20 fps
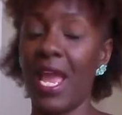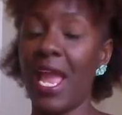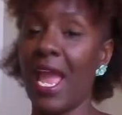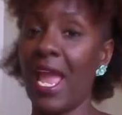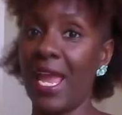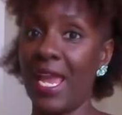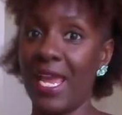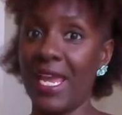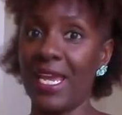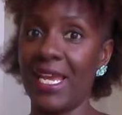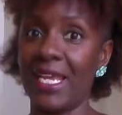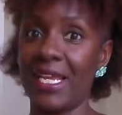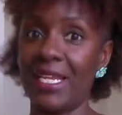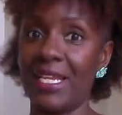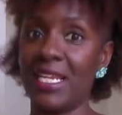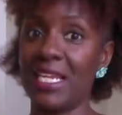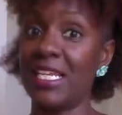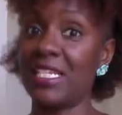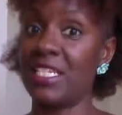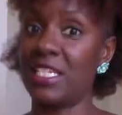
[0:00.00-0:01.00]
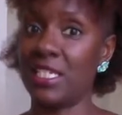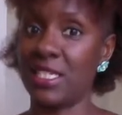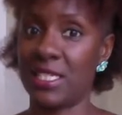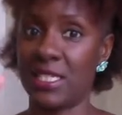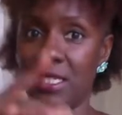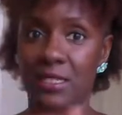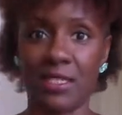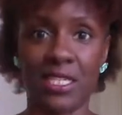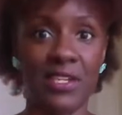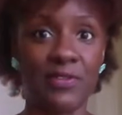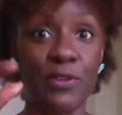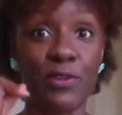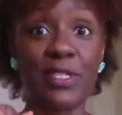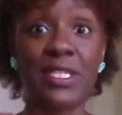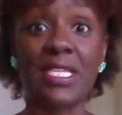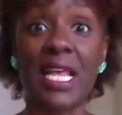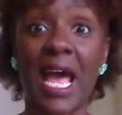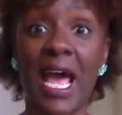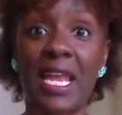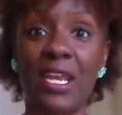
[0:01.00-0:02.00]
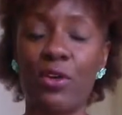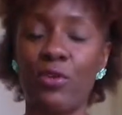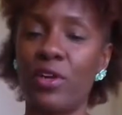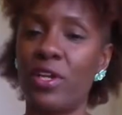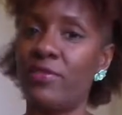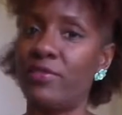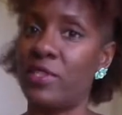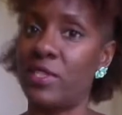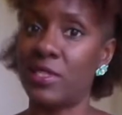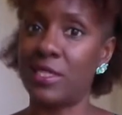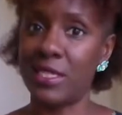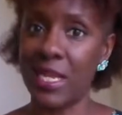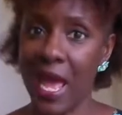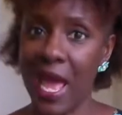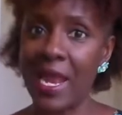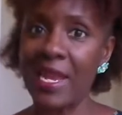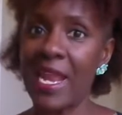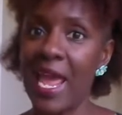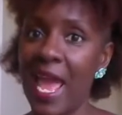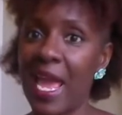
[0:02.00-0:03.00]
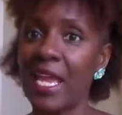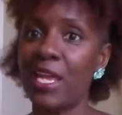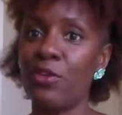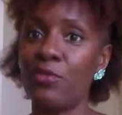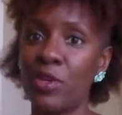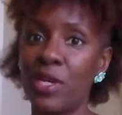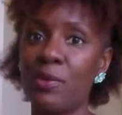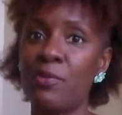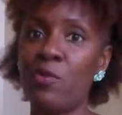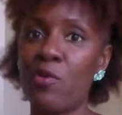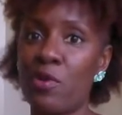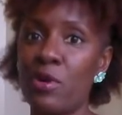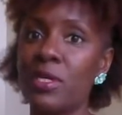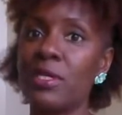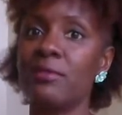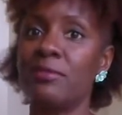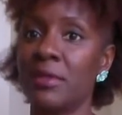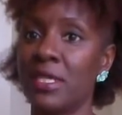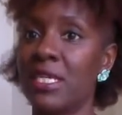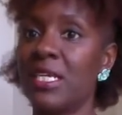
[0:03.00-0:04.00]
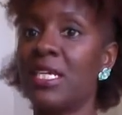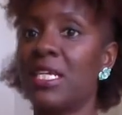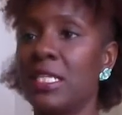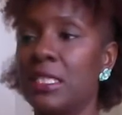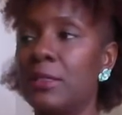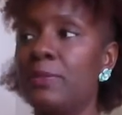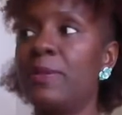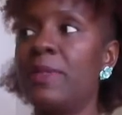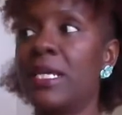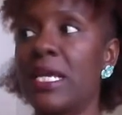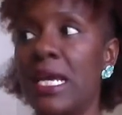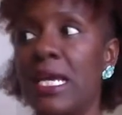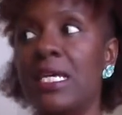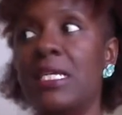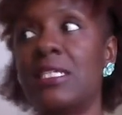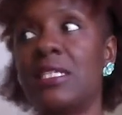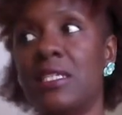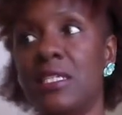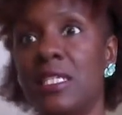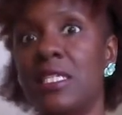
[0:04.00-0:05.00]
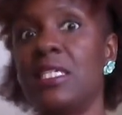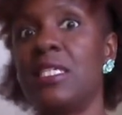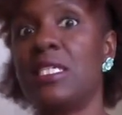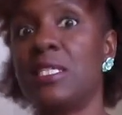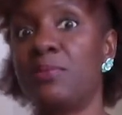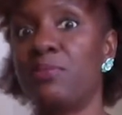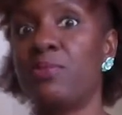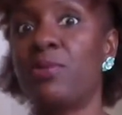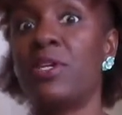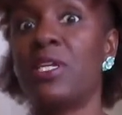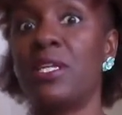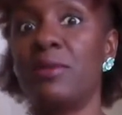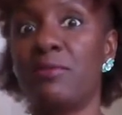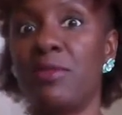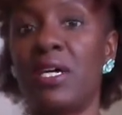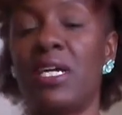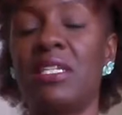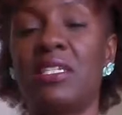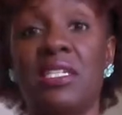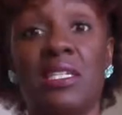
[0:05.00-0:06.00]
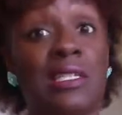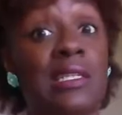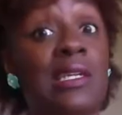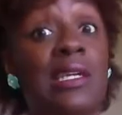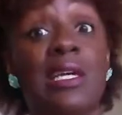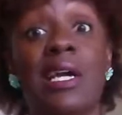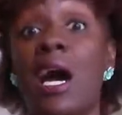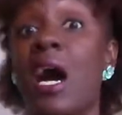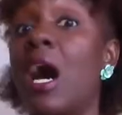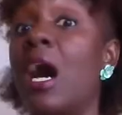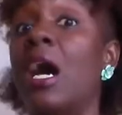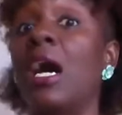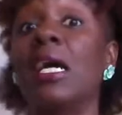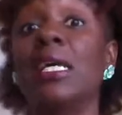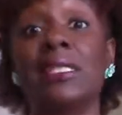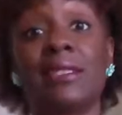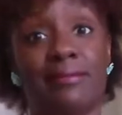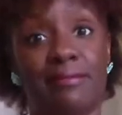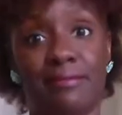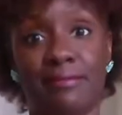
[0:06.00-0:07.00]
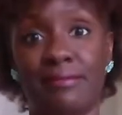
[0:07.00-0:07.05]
And let's just give you a side note. If she's not nagging you anymore, it's because she's pretty much gone.